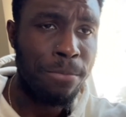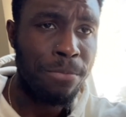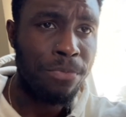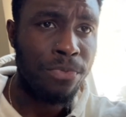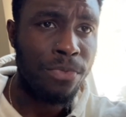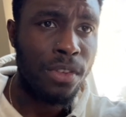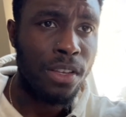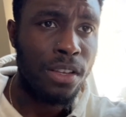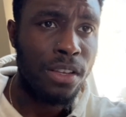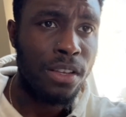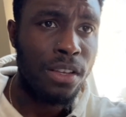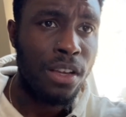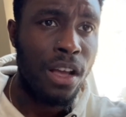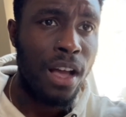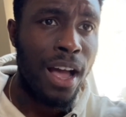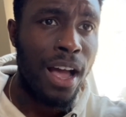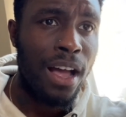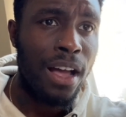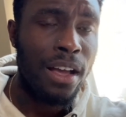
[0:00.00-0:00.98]

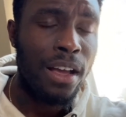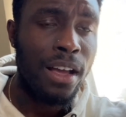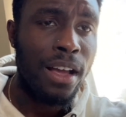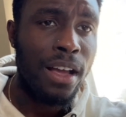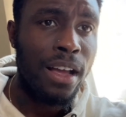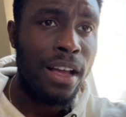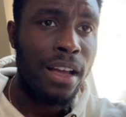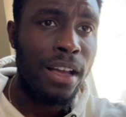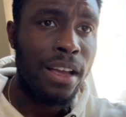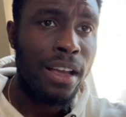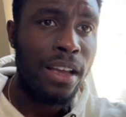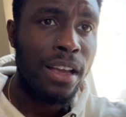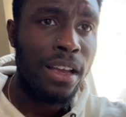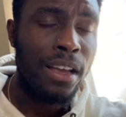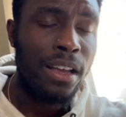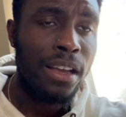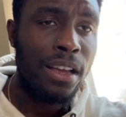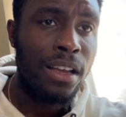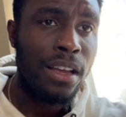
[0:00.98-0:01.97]

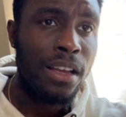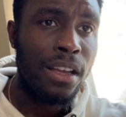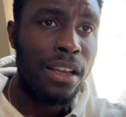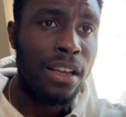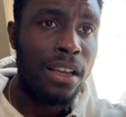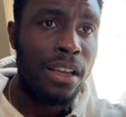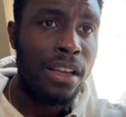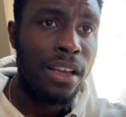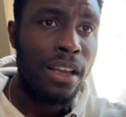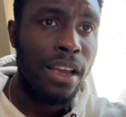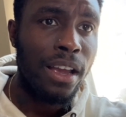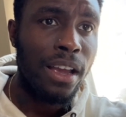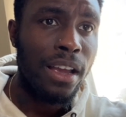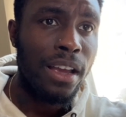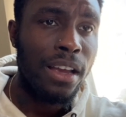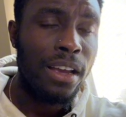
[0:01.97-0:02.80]
[no speech]